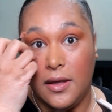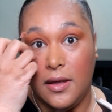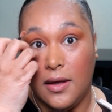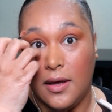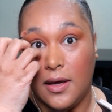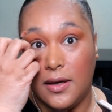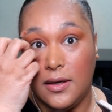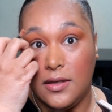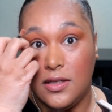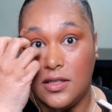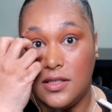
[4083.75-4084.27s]
You
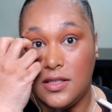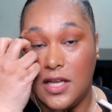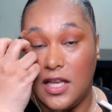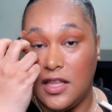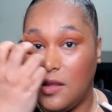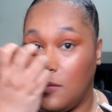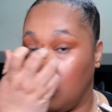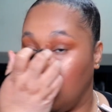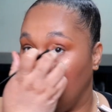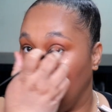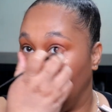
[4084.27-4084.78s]
got to just take
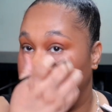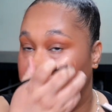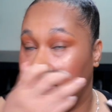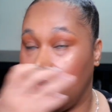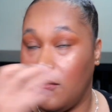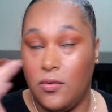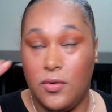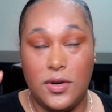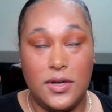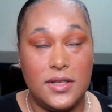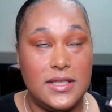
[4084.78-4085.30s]
the bull by the
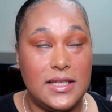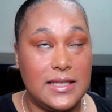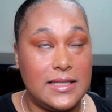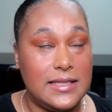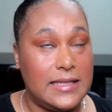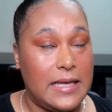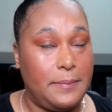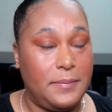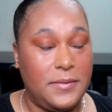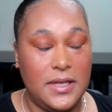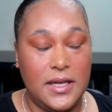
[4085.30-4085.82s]
horns,
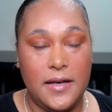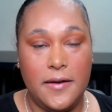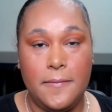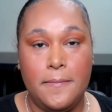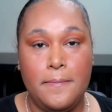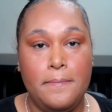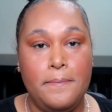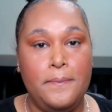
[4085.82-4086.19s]
accept it,